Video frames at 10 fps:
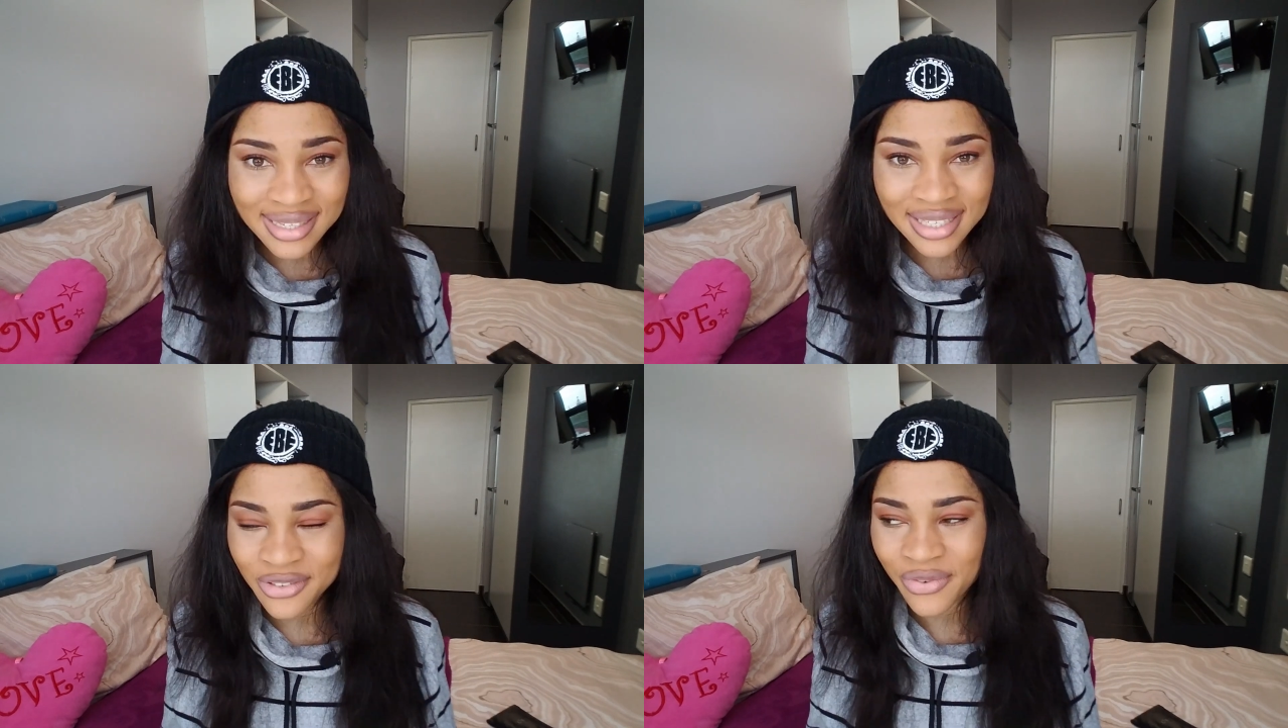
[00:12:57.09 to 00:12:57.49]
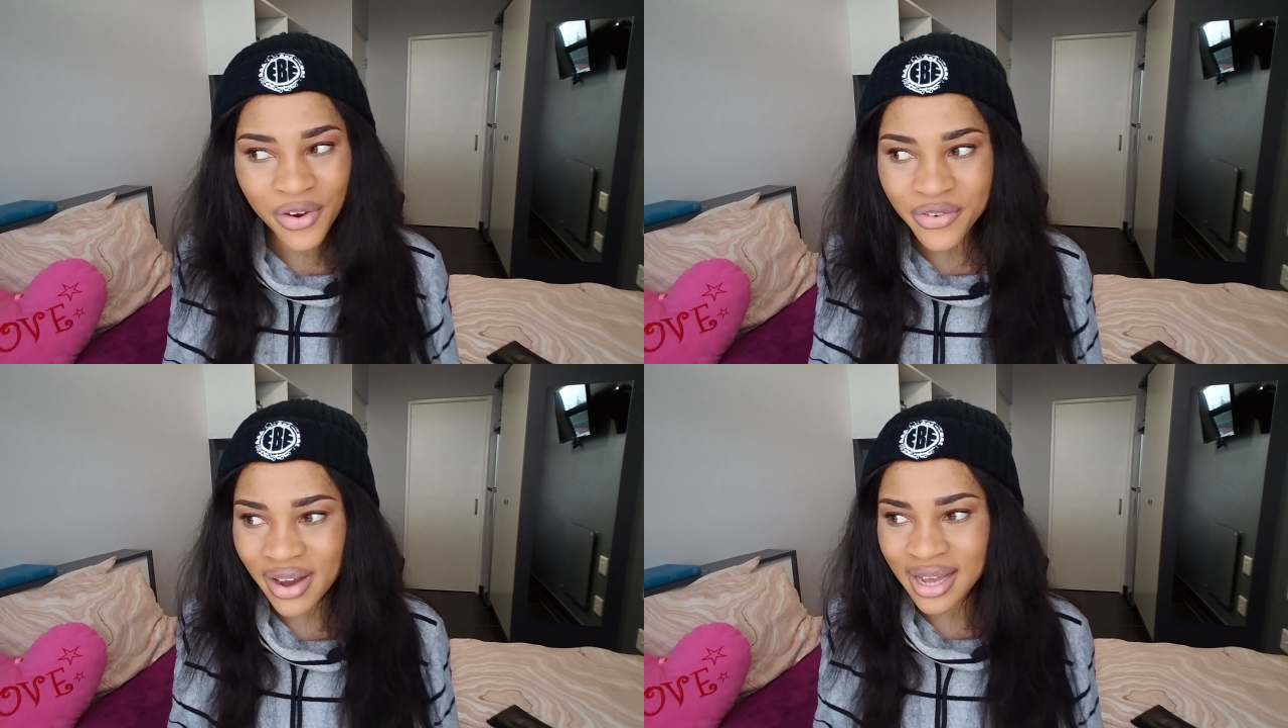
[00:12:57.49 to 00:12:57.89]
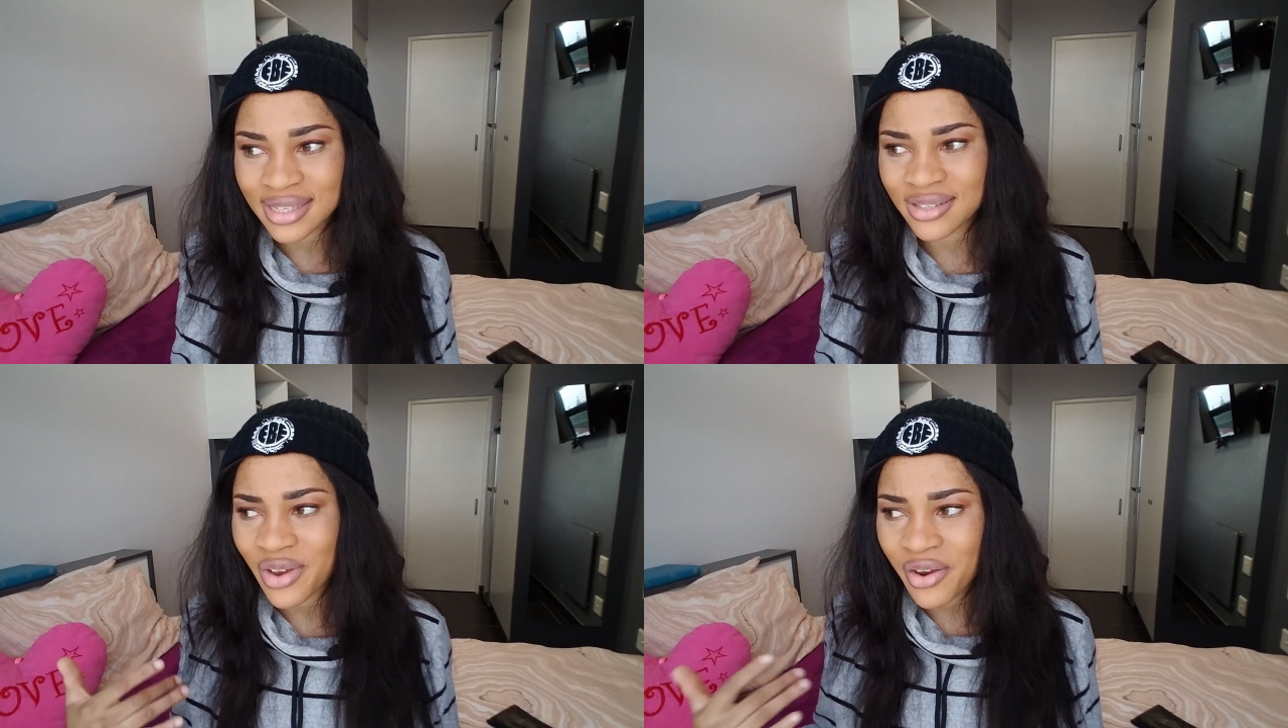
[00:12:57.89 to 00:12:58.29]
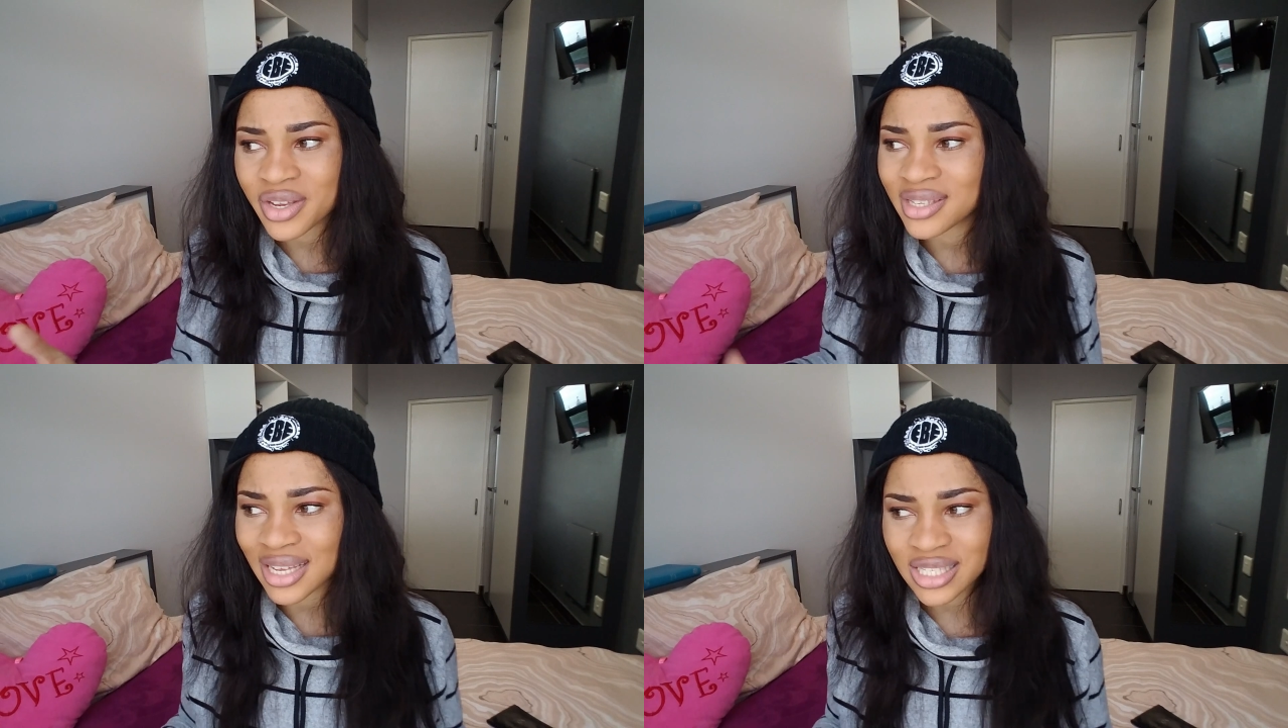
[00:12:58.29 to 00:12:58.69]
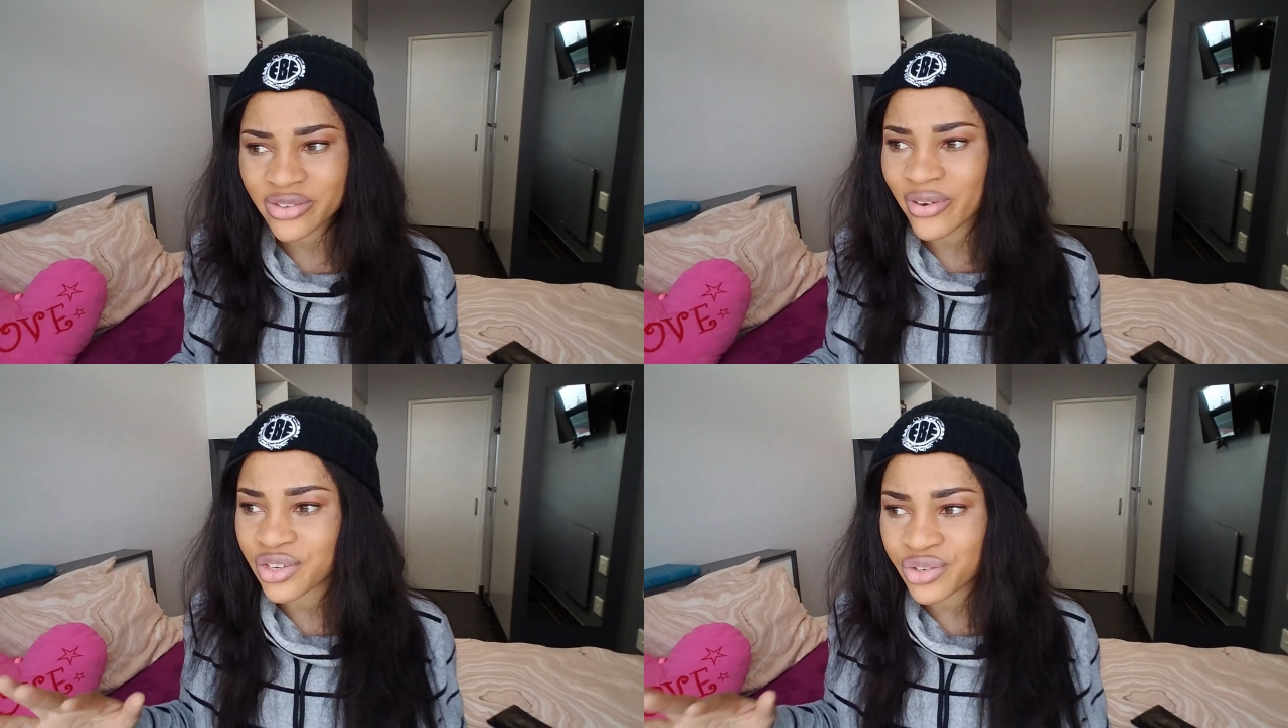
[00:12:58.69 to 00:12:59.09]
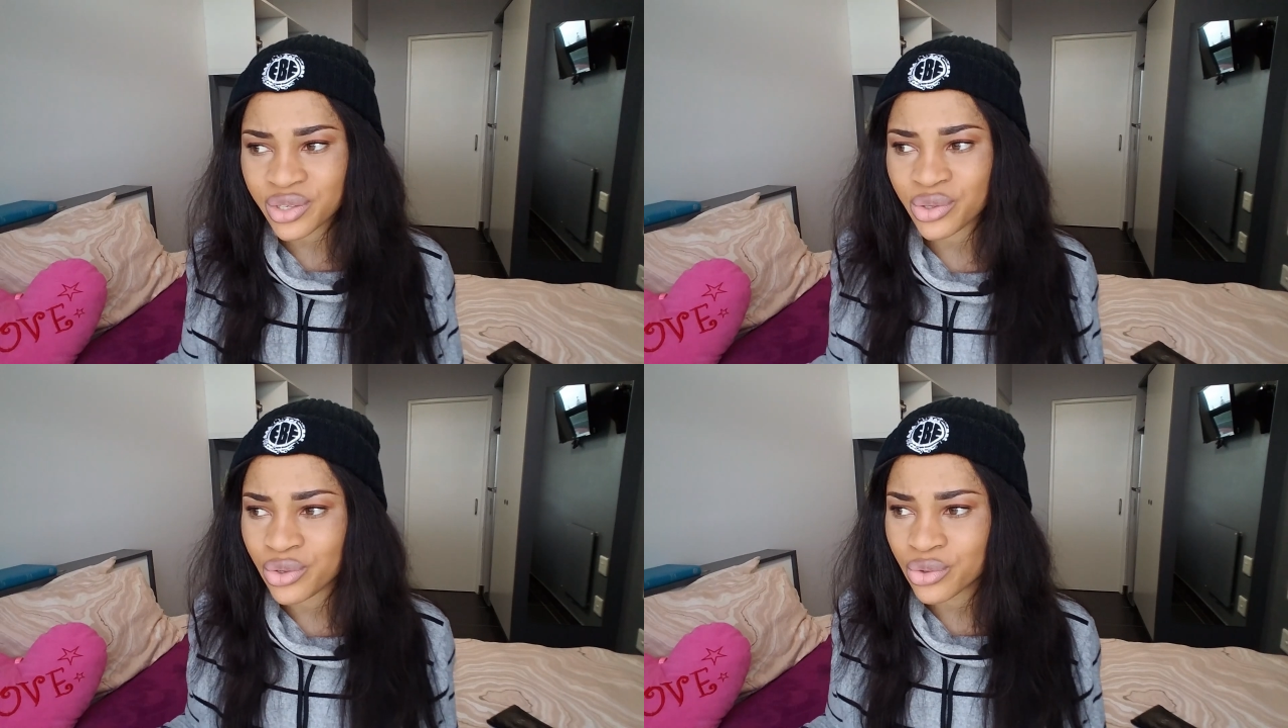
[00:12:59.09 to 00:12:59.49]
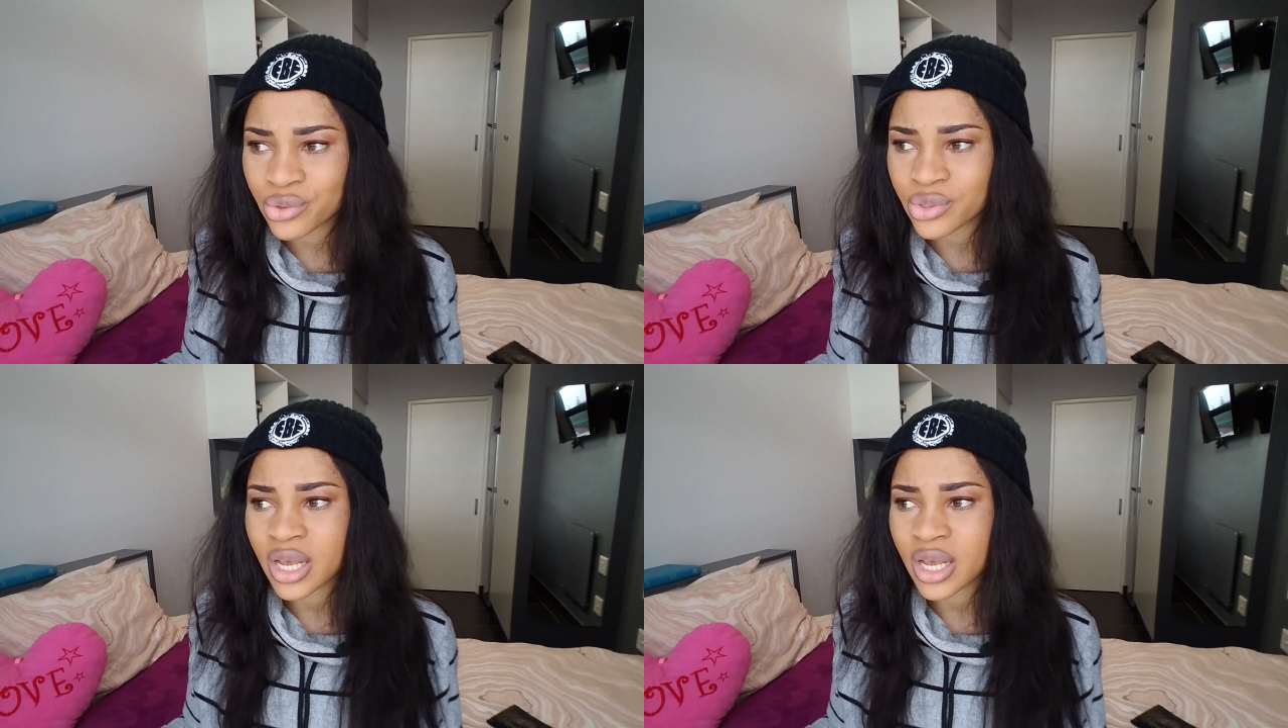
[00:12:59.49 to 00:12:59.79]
It's very fast, it's very satisfactory to use.